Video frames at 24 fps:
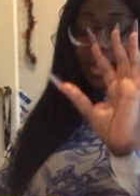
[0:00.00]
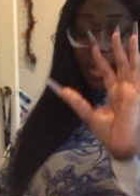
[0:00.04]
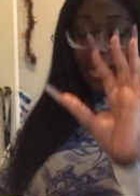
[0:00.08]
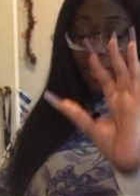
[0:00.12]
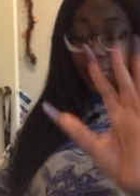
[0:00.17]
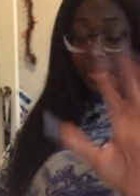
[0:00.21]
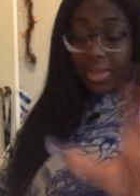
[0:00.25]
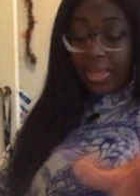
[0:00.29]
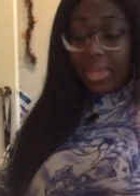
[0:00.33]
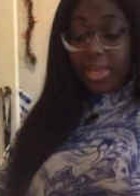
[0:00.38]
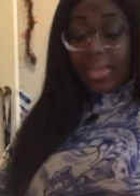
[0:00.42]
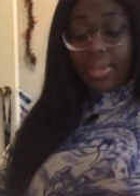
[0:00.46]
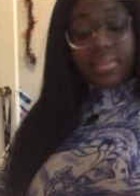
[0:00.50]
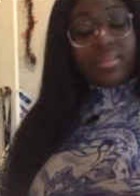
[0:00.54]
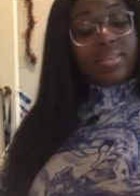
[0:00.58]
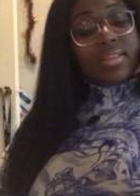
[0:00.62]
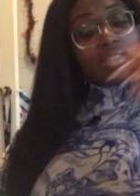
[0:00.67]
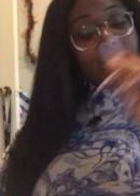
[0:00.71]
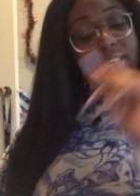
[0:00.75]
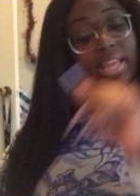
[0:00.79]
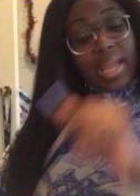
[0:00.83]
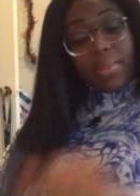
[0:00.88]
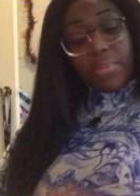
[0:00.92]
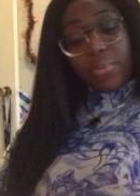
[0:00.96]
Okay?
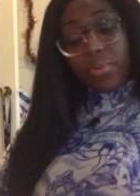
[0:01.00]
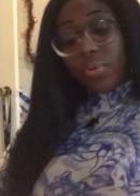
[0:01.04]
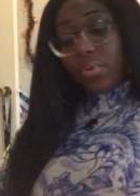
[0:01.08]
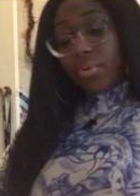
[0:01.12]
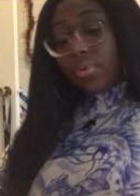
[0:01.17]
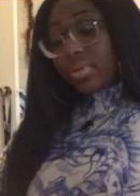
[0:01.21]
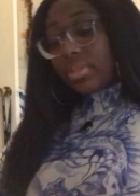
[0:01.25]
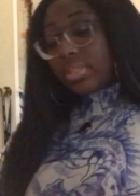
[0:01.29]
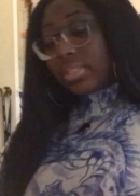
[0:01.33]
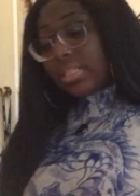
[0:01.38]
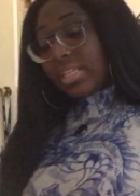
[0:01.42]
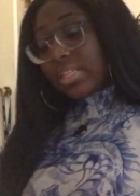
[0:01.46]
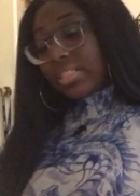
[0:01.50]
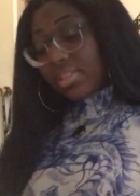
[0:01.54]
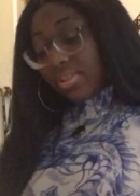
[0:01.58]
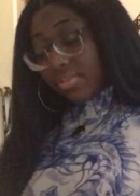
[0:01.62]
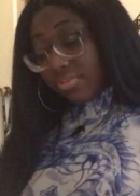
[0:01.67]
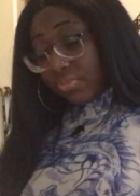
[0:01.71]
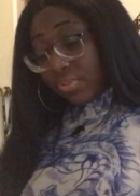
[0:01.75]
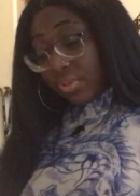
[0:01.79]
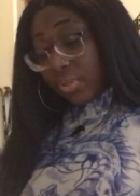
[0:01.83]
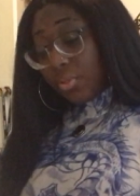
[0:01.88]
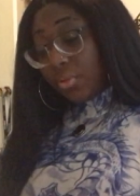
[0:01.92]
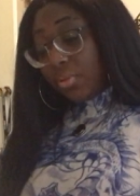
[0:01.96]
This Capricorn says, I
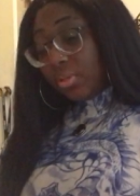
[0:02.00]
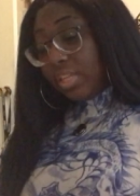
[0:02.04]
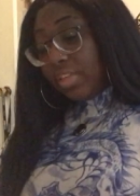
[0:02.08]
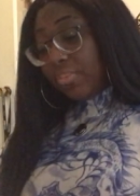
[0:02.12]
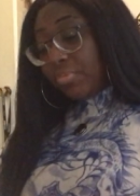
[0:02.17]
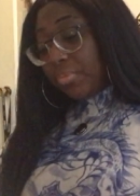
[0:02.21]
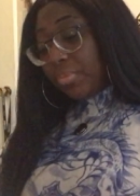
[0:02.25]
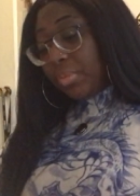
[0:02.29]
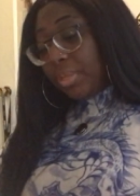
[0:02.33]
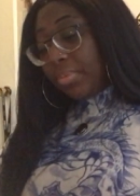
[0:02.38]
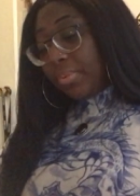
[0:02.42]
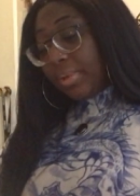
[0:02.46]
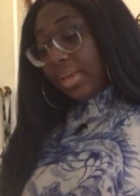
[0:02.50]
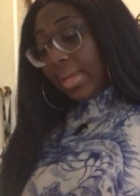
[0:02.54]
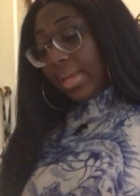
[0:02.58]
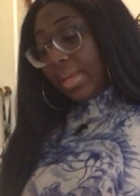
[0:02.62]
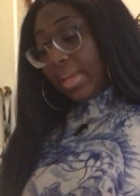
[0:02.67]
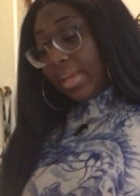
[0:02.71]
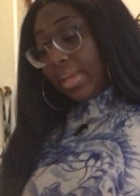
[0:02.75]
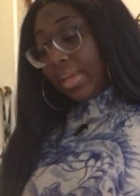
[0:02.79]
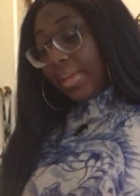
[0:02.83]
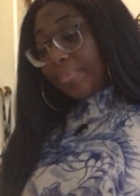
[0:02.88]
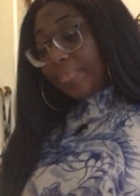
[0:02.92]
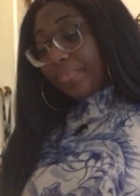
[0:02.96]
feel you leaving me
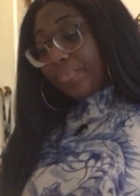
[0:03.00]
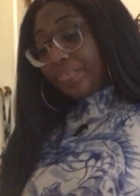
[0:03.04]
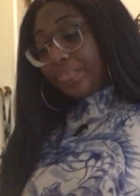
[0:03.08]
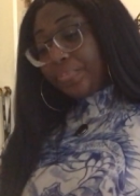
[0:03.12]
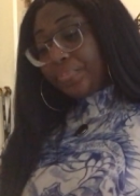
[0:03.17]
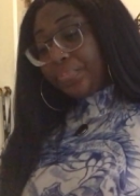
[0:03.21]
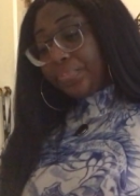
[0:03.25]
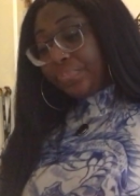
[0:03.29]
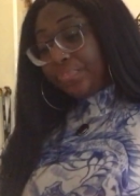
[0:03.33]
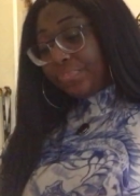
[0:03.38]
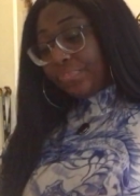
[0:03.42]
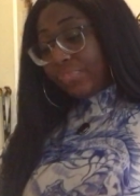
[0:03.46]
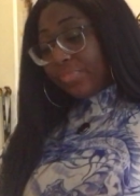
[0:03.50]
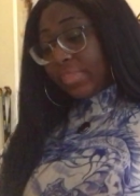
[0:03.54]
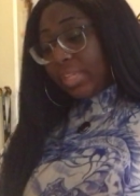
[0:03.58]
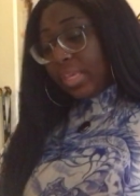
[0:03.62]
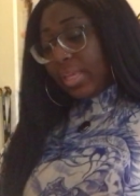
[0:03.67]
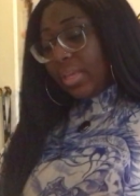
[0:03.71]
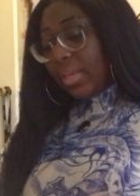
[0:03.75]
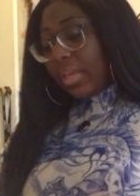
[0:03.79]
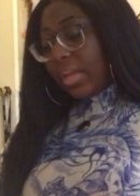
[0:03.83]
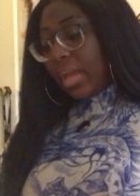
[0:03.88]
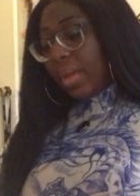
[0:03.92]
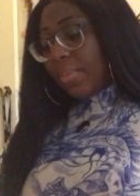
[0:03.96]
behind.
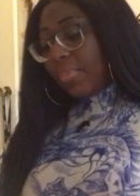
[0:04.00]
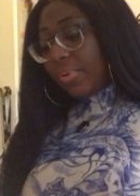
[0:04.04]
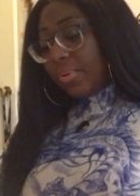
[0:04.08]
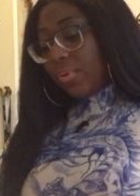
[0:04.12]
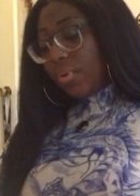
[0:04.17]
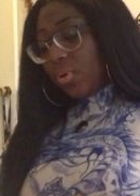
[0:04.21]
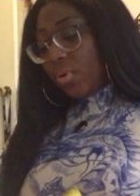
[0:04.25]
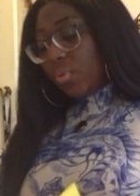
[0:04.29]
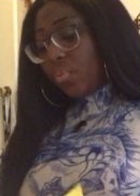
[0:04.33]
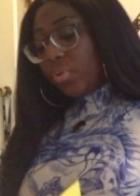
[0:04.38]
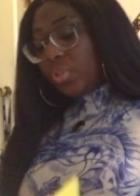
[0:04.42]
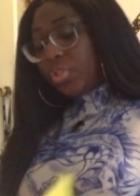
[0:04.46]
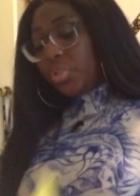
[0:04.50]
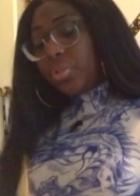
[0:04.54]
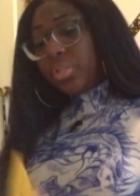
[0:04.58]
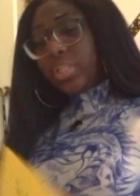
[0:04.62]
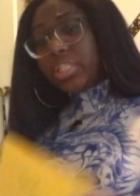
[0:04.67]
Capricorn wants you